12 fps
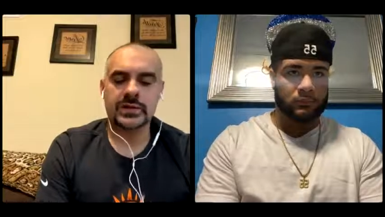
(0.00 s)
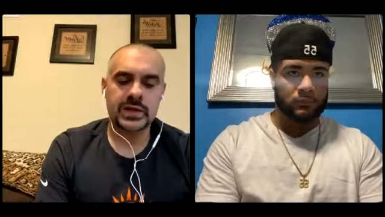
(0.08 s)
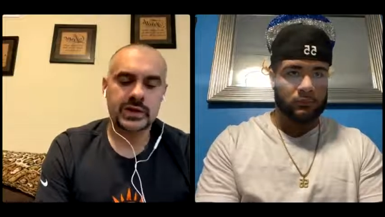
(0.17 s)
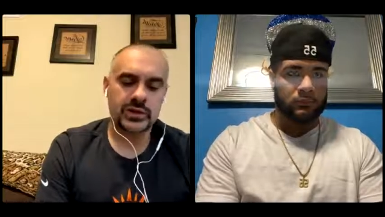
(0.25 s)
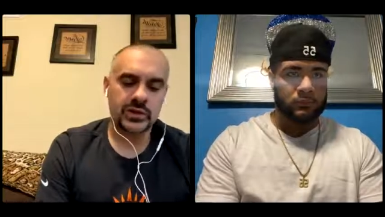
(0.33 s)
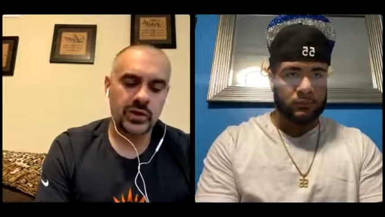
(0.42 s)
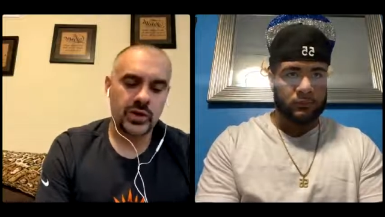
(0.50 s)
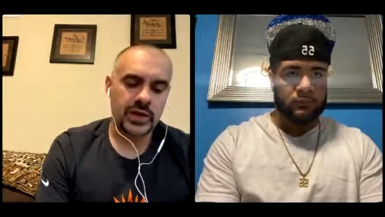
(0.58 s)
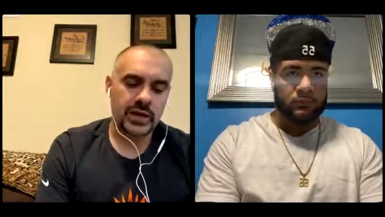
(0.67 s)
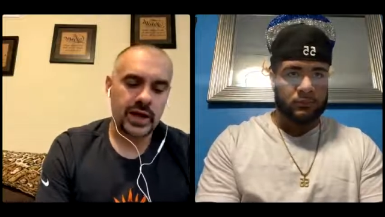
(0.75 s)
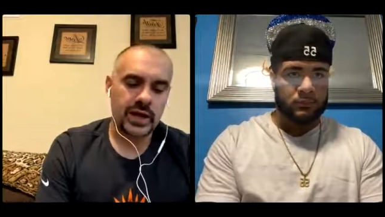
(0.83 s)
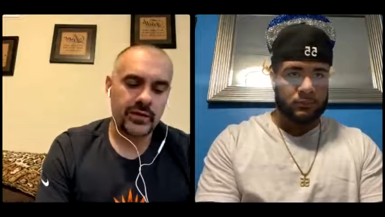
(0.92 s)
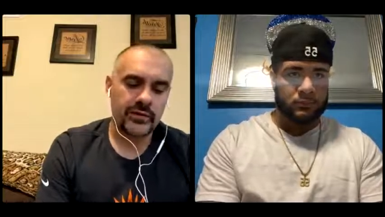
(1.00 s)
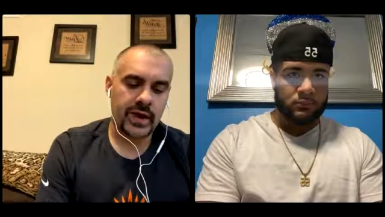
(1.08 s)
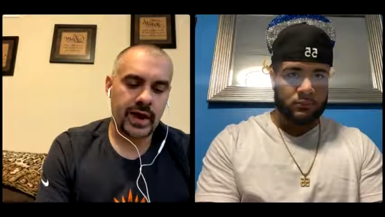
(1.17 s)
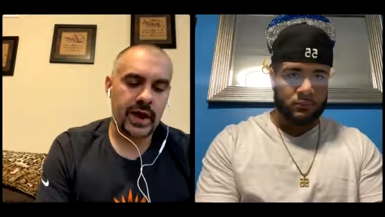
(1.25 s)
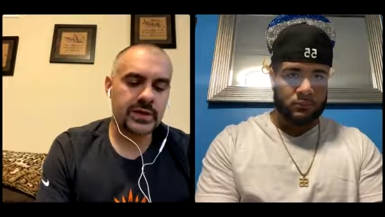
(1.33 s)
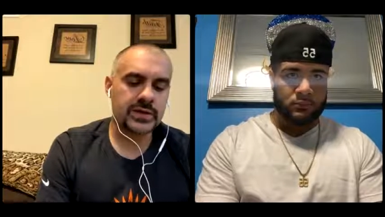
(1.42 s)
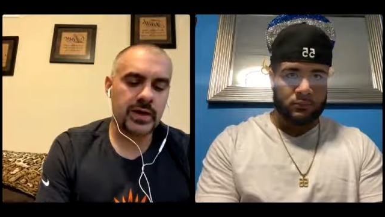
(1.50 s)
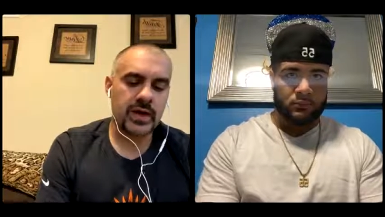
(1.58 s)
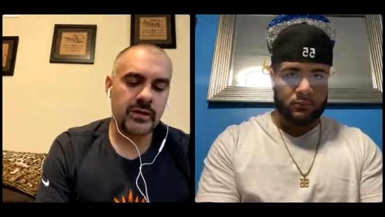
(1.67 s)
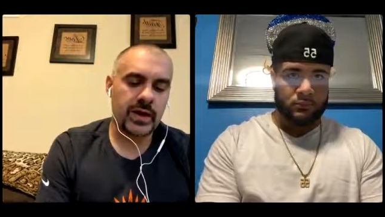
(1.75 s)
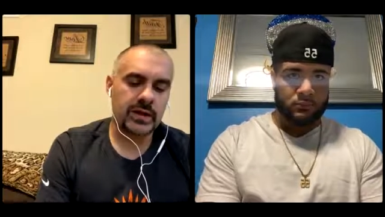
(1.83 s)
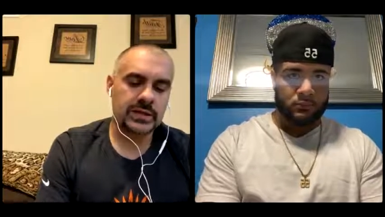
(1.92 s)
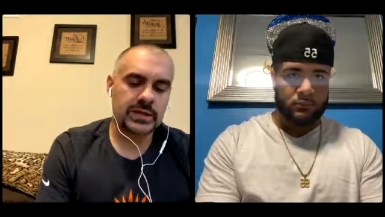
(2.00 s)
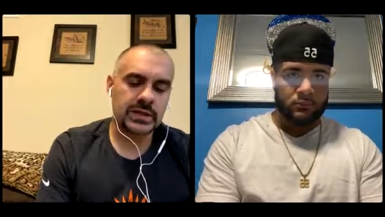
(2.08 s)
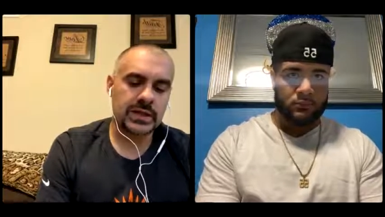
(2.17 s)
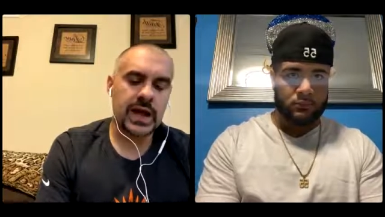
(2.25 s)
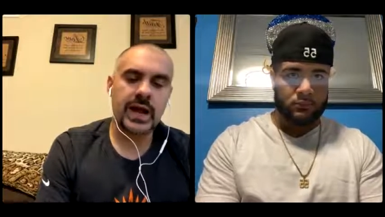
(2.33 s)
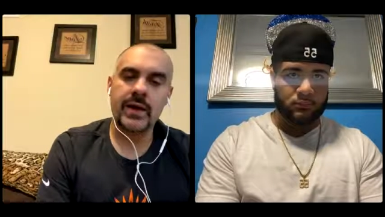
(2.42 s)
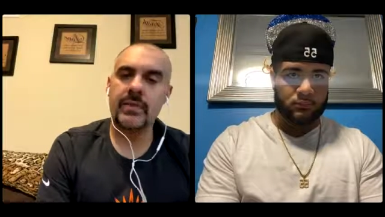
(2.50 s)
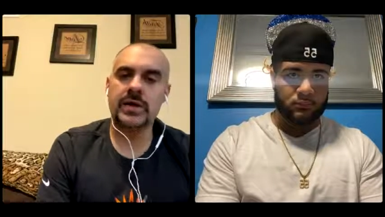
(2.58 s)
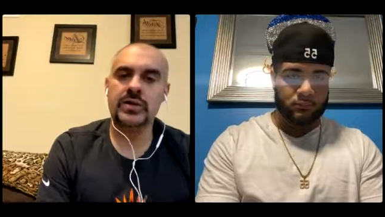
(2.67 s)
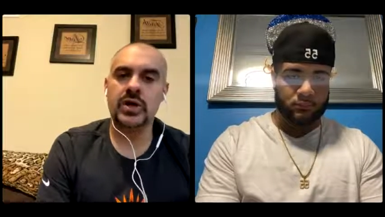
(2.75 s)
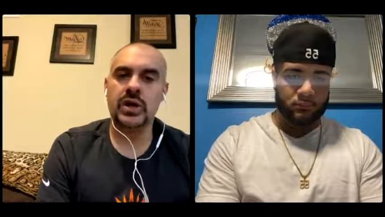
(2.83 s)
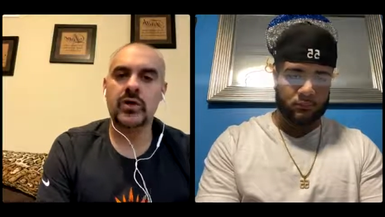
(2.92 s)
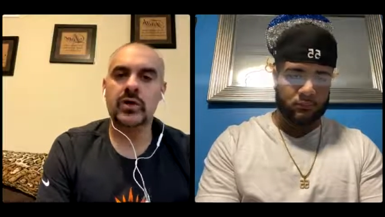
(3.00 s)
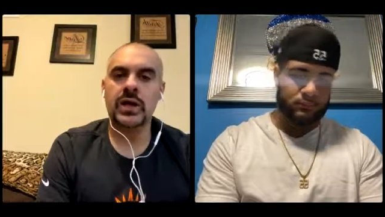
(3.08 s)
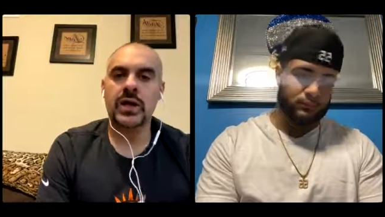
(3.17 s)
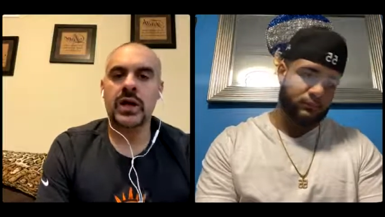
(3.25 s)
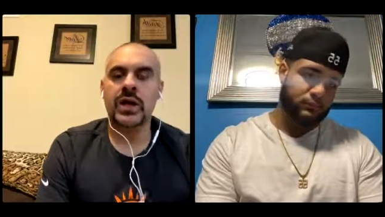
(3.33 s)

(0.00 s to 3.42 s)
Speaker 1: a Central New York native, I-, I talk about this a lot on my show.